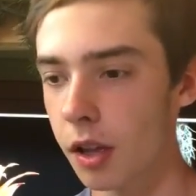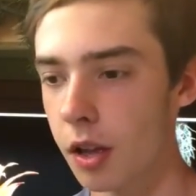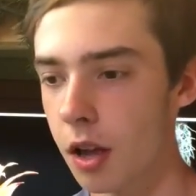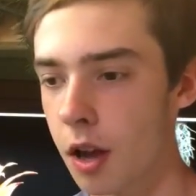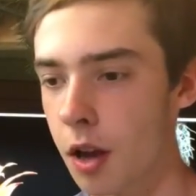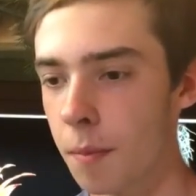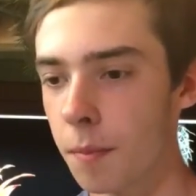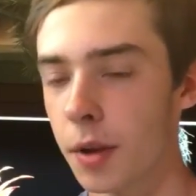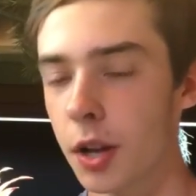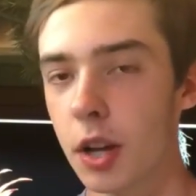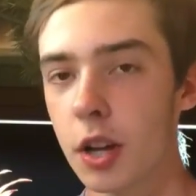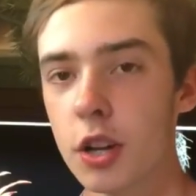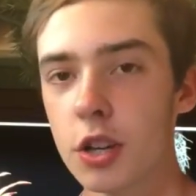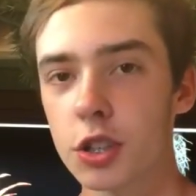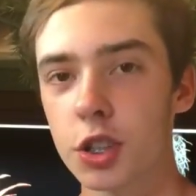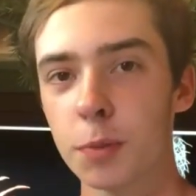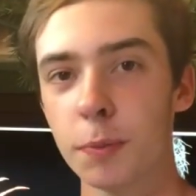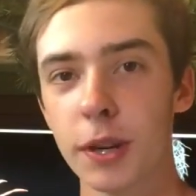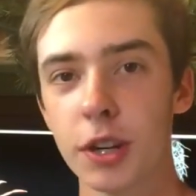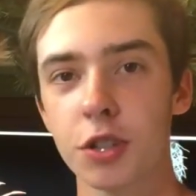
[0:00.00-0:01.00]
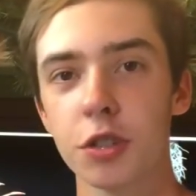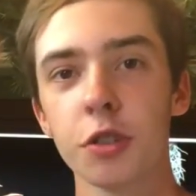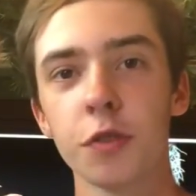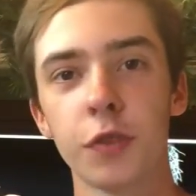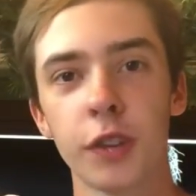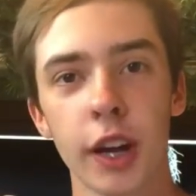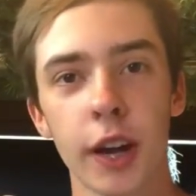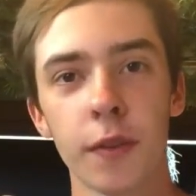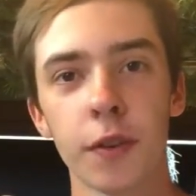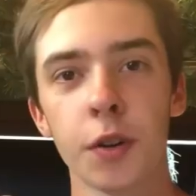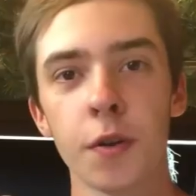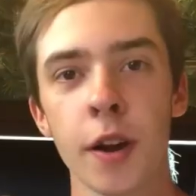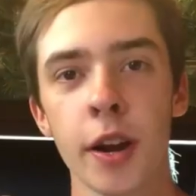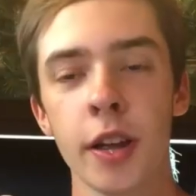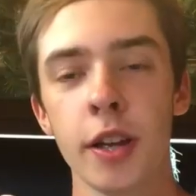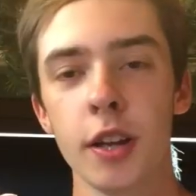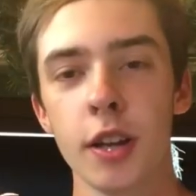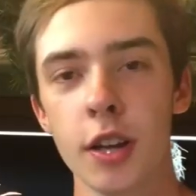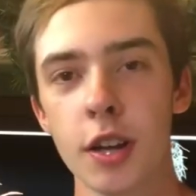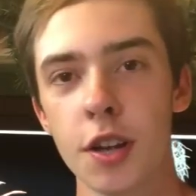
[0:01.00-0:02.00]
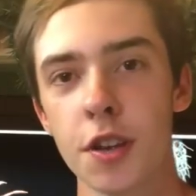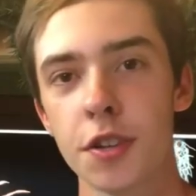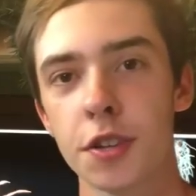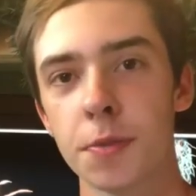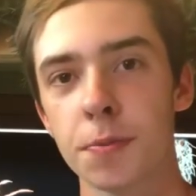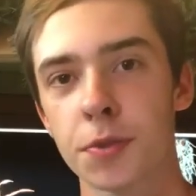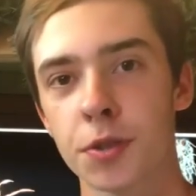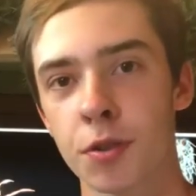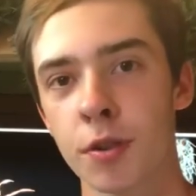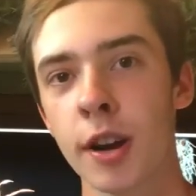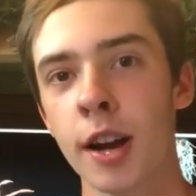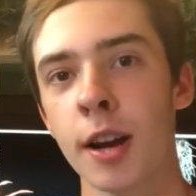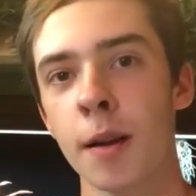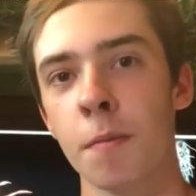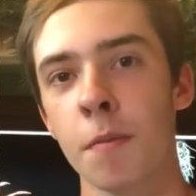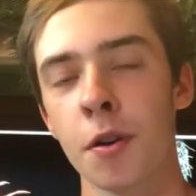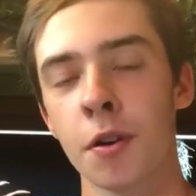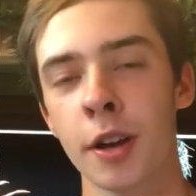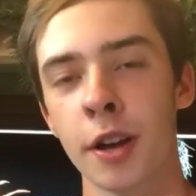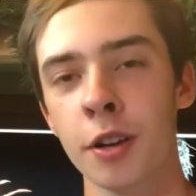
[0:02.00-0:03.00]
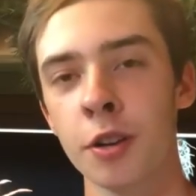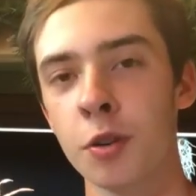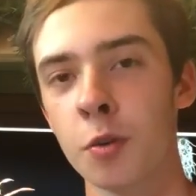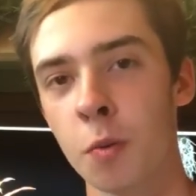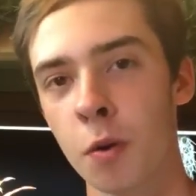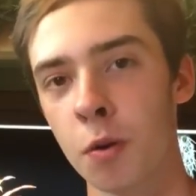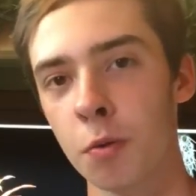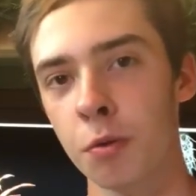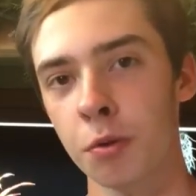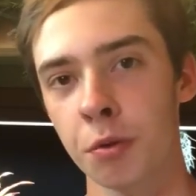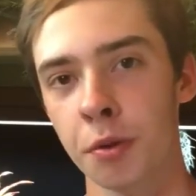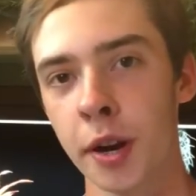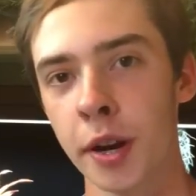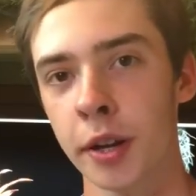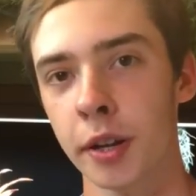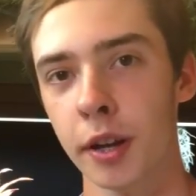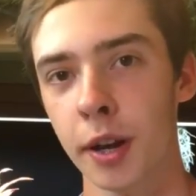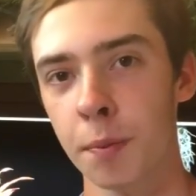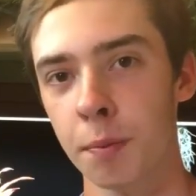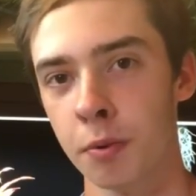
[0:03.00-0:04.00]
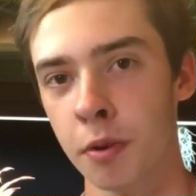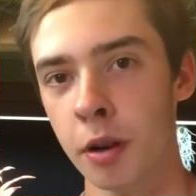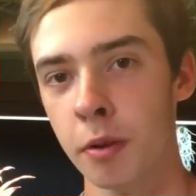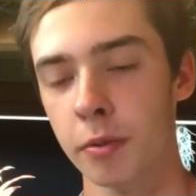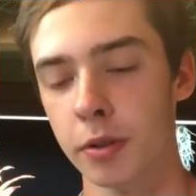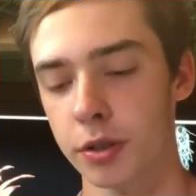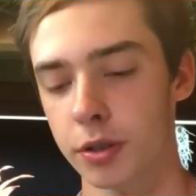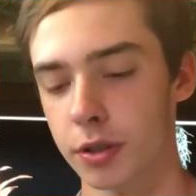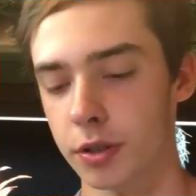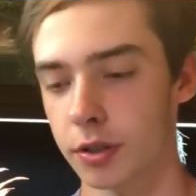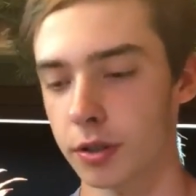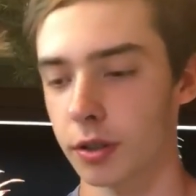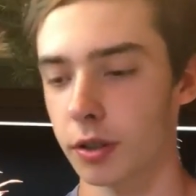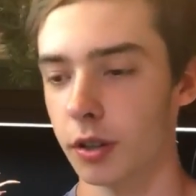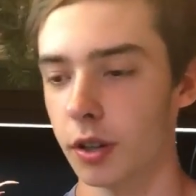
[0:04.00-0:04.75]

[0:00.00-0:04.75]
Um, so make sure if you haven't already, subscribe, okay? You won't regret it, I promise.